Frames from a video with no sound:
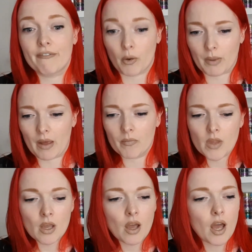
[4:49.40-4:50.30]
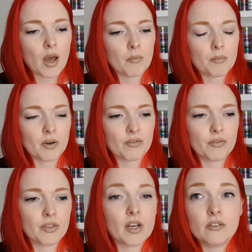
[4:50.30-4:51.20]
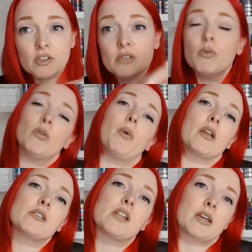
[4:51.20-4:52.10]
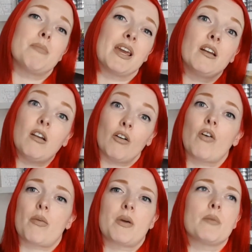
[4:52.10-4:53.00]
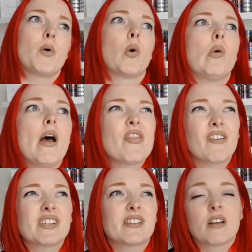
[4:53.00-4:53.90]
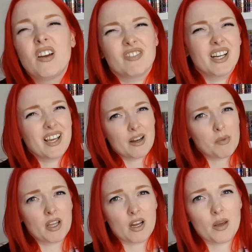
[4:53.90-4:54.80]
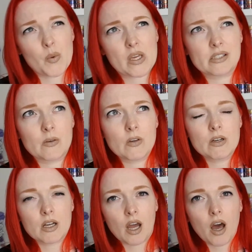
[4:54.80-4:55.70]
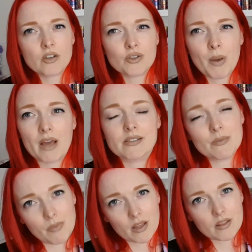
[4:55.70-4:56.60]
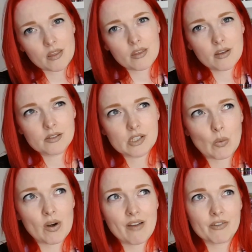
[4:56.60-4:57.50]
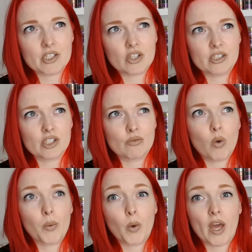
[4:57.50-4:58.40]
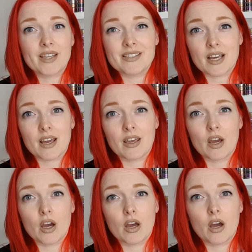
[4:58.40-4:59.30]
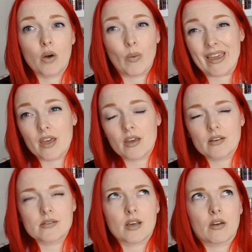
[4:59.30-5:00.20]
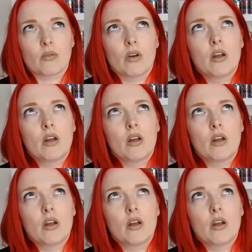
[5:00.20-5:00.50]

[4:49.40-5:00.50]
from it. Um, but for the, the smaller ones, like me and a lot of other people, there isn't really any money in it because if you look at £100 a month, so on average I do one working day a week. So